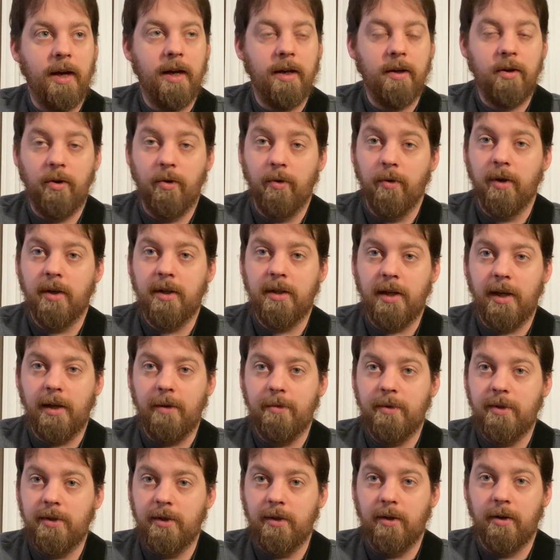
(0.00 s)
chord
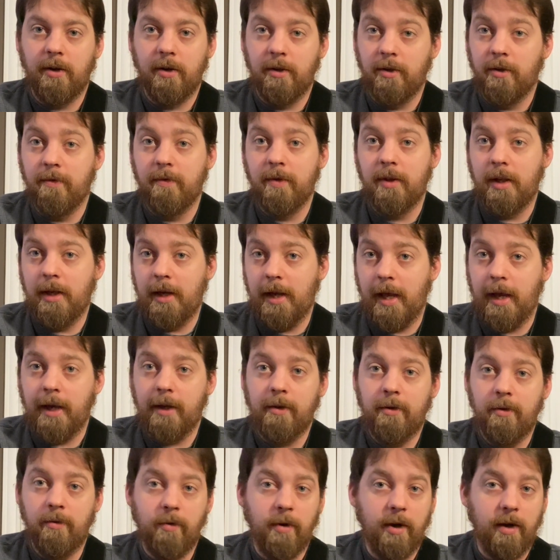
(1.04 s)
types all over the
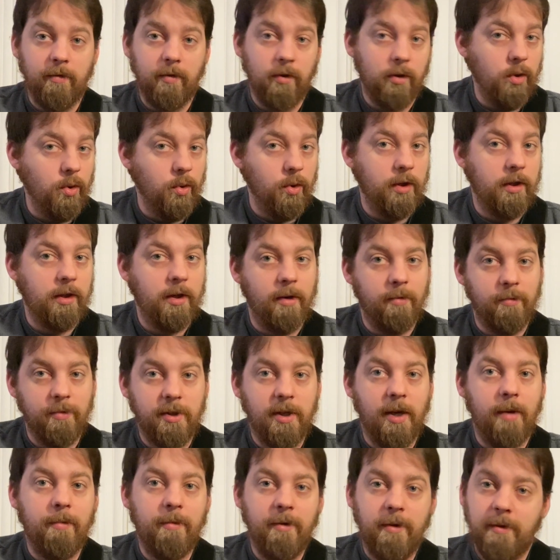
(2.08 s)
neck. Whatever chord comes
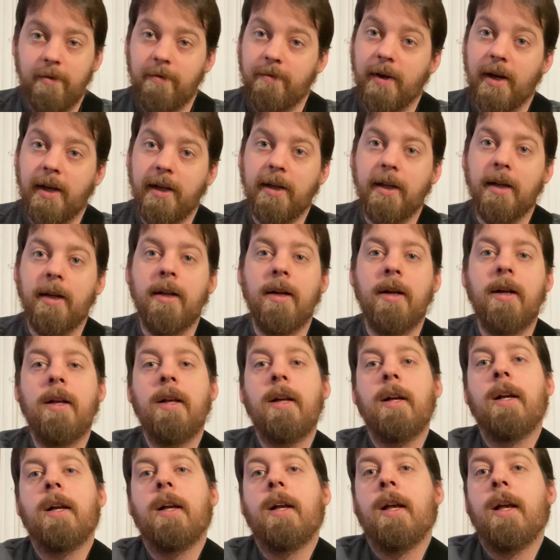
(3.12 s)
up, you find it.
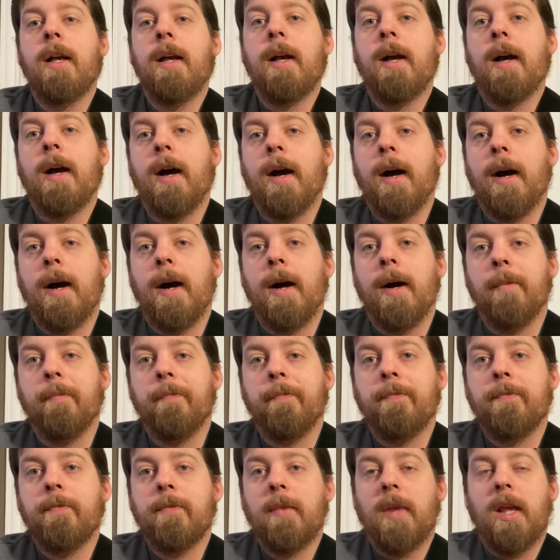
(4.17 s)

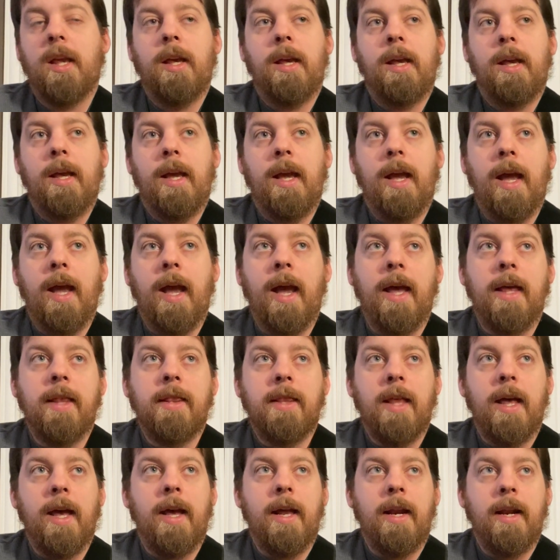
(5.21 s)
And
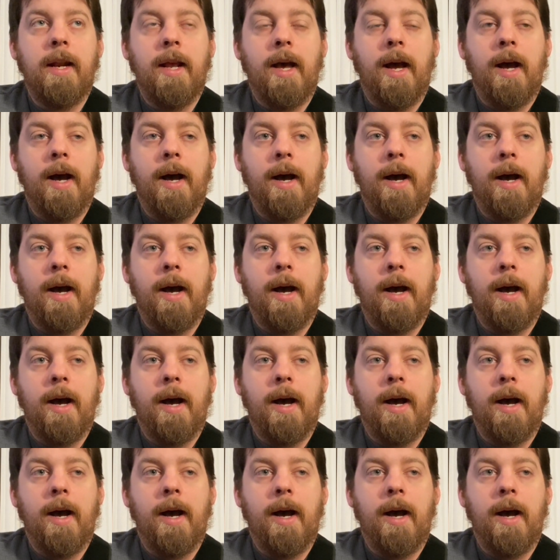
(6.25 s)
then